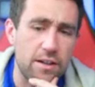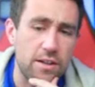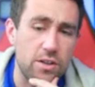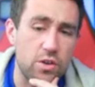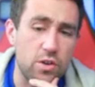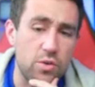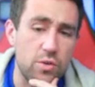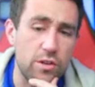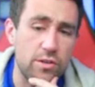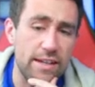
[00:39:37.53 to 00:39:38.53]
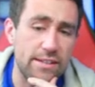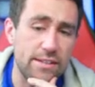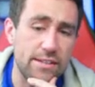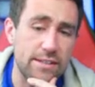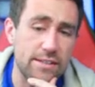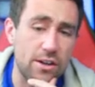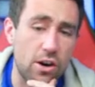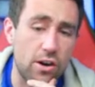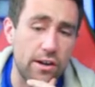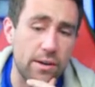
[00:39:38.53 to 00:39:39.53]
you did
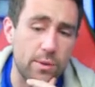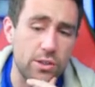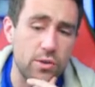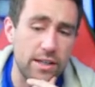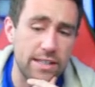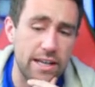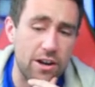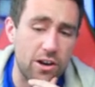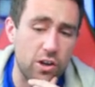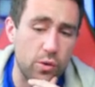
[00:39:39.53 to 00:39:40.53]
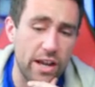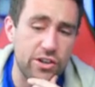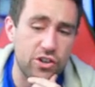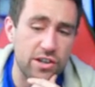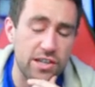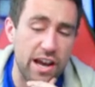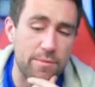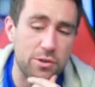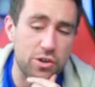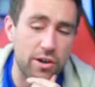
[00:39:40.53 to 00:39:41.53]
start, once you got to inauguration time,
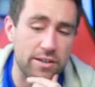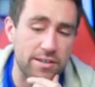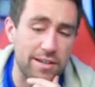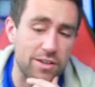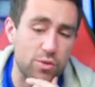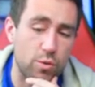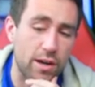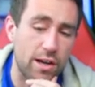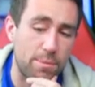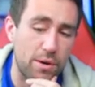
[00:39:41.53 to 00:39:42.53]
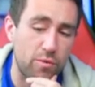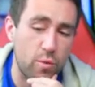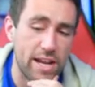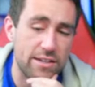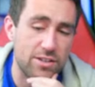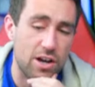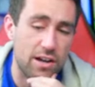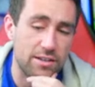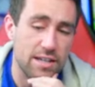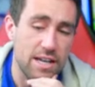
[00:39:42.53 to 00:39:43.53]
you started to see this run-up of weed stocks.